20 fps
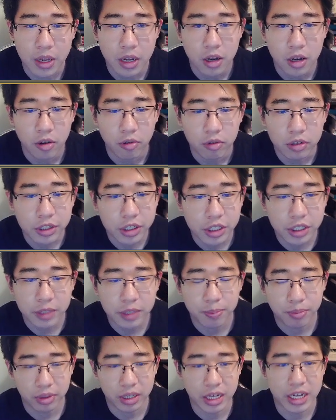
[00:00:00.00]
which is a
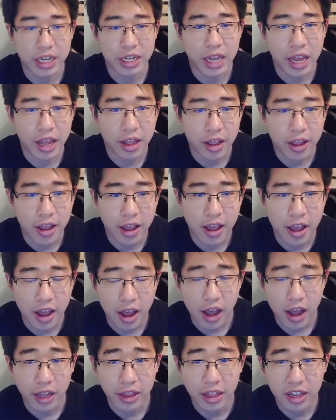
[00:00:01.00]
play that
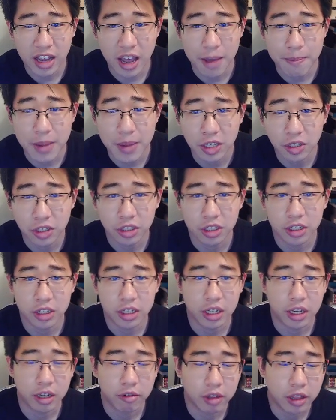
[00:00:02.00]
I think I mentioned
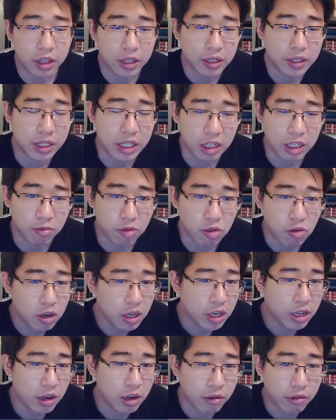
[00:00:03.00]
with this team. You
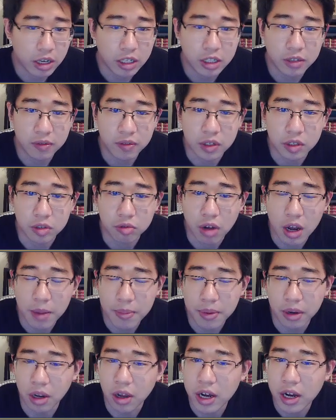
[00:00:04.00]
want to aggressively swap
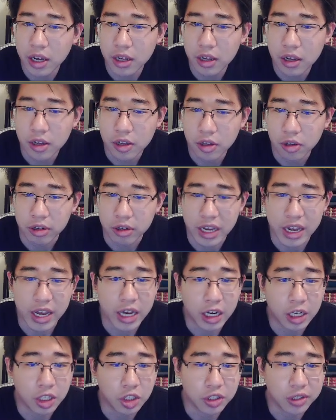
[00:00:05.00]
a lot to get
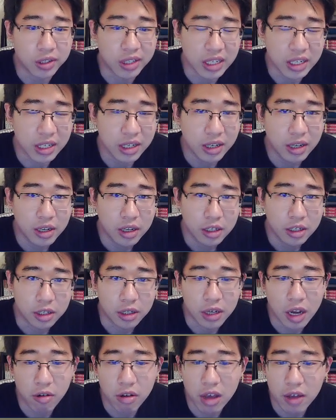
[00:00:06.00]
energy lead. So
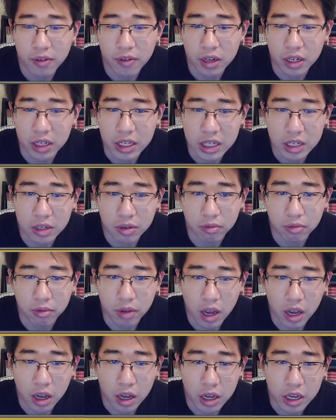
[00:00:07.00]
now we have a lead
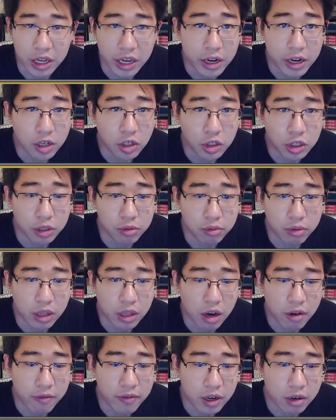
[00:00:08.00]
in energy with
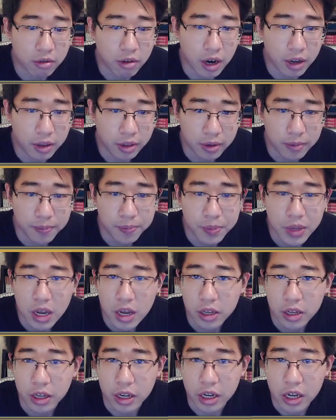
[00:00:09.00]
our Vigoroth.
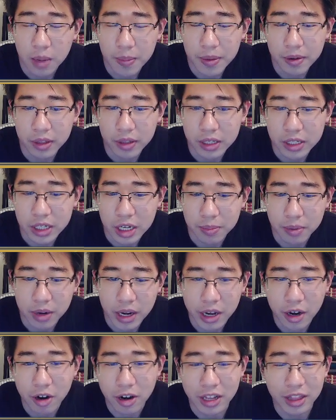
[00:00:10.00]
They come out with the
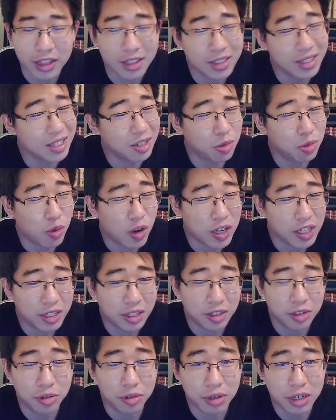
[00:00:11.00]
Sableye. Alright, this is one
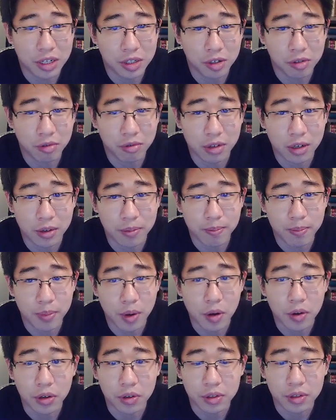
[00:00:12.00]
situation where
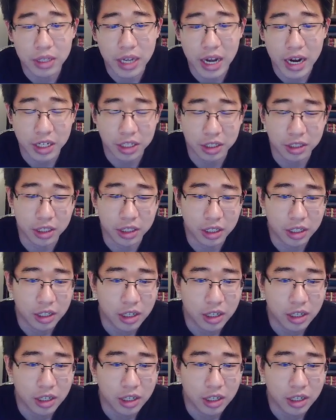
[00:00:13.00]
Bulldoze actually